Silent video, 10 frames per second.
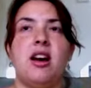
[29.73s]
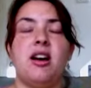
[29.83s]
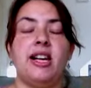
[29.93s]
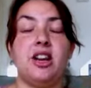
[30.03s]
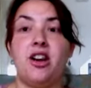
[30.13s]

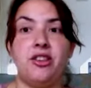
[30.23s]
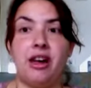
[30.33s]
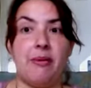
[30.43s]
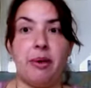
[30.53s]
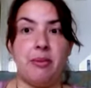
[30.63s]
I know
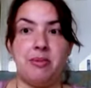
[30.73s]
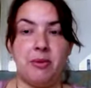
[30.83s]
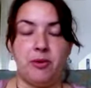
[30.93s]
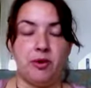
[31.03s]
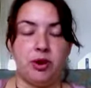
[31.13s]
that won't make me
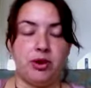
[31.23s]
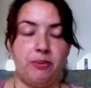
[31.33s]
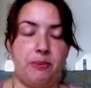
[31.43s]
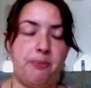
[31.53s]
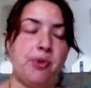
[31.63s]
feel good.
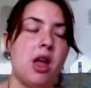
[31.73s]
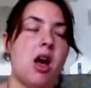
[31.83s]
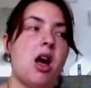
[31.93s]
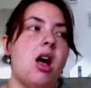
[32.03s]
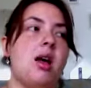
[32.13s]

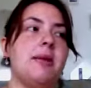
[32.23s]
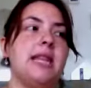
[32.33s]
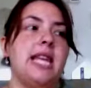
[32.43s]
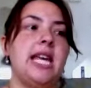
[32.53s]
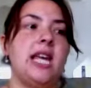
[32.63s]

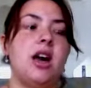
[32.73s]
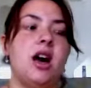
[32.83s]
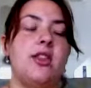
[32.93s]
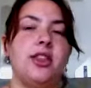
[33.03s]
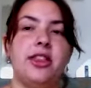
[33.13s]
The
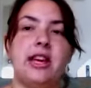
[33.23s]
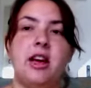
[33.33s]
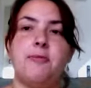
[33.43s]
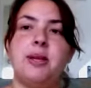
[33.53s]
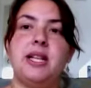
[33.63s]
other thing
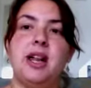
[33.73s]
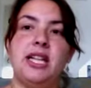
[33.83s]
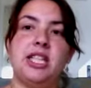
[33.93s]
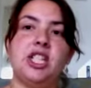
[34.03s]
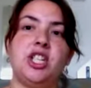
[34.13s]
I've been
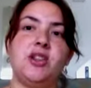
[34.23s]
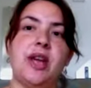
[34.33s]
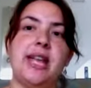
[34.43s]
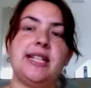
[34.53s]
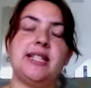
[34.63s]
learning to do
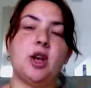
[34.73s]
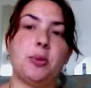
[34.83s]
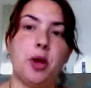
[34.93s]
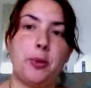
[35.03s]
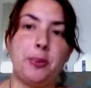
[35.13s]
is soak
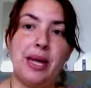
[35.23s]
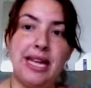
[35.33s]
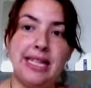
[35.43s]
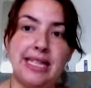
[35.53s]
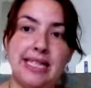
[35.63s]
my own
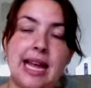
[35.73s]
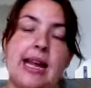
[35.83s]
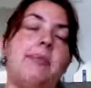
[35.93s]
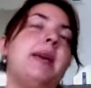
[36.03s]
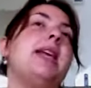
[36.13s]
beans
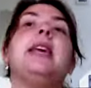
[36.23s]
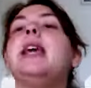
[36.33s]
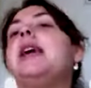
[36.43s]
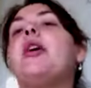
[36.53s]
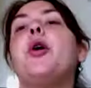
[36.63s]
and
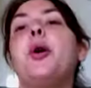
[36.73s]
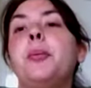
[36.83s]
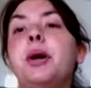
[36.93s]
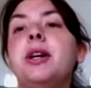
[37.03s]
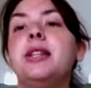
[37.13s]
making
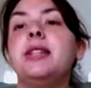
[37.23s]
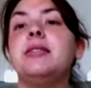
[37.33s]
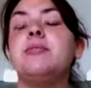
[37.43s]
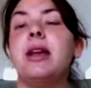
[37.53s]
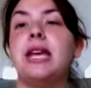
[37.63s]

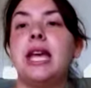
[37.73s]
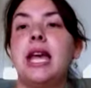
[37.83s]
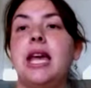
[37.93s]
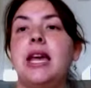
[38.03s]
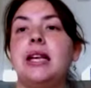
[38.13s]
hummus,
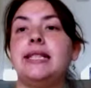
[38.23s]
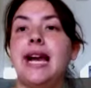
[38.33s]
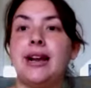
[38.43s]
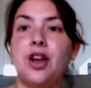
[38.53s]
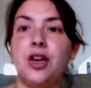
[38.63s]
making
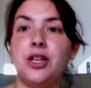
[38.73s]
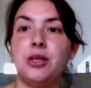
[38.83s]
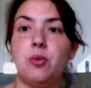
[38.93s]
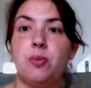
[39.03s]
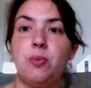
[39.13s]

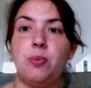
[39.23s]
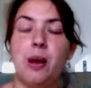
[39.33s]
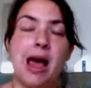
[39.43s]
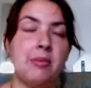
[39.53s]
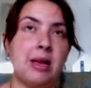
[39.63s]
tacos with
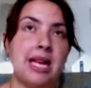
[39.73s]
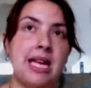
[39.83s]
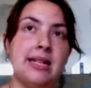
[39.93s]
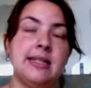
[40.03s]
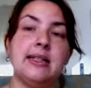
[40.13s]
black
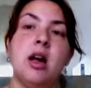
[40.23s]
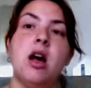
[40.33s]
beans,